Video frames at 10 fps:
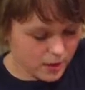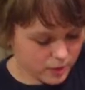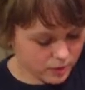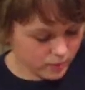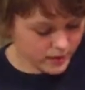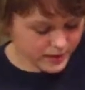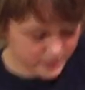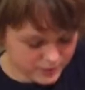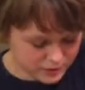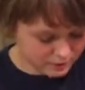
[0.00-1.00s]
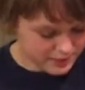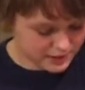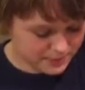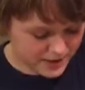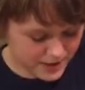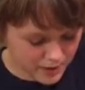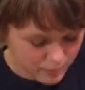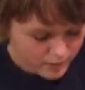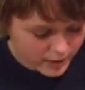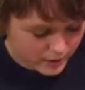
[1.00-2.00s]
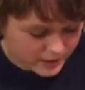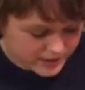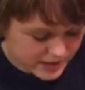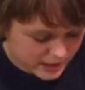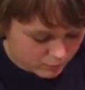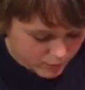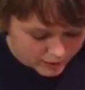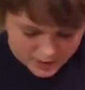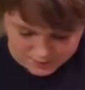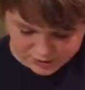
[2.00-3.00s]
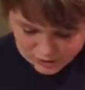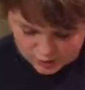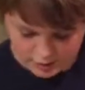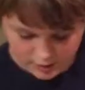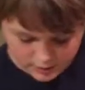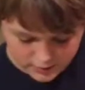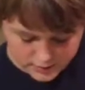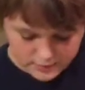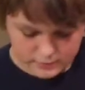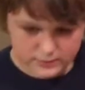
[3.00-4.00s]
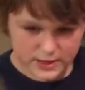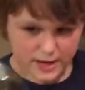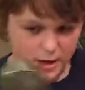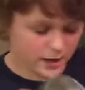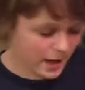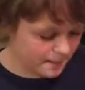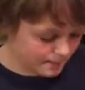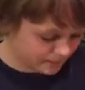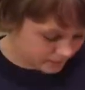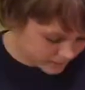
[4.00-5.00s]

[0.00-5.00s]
According to the recipe, we are going to need 1 cup of sugar. Take our cup,